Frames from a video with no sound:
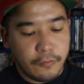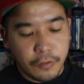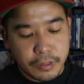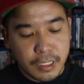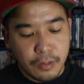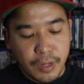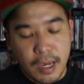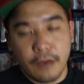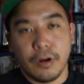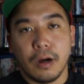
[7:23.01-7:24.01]
First up we
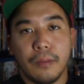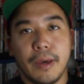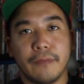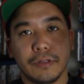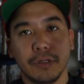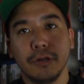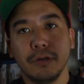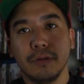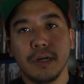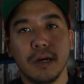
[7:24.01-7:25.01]
have An Autumn
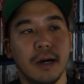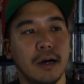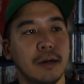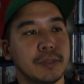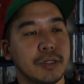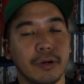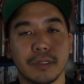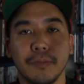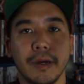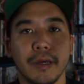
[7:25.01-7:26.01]
Afternoon,
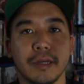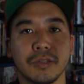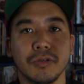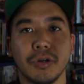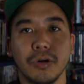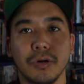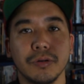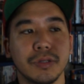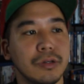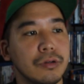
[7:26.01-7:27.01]
directed by Yasujiro
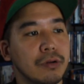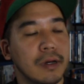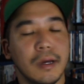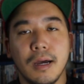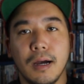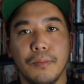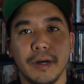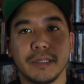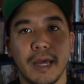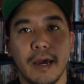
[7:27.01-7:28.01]
Ozu, a
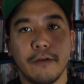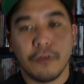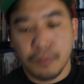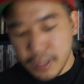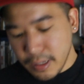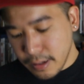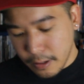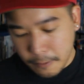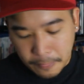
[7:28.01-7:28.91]
must-have for me.